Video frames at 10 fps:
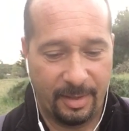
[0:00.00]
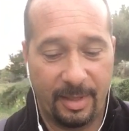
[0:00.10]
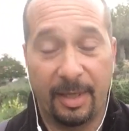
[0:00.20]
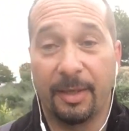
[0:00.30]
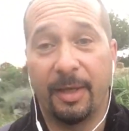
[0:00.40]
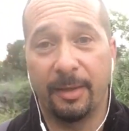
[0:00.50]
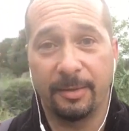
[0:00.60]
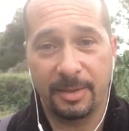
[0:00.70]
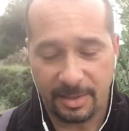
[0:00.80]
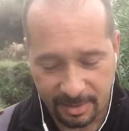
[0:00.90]
And then
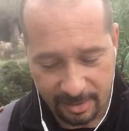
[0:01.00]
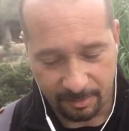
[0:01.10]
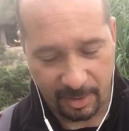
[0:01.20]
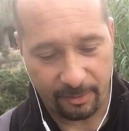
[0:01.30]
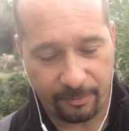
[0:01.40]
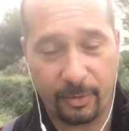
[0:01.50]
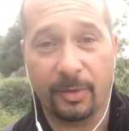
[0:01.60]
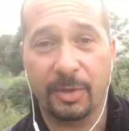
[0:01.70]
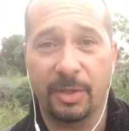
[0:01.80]
Sister Smith, of course,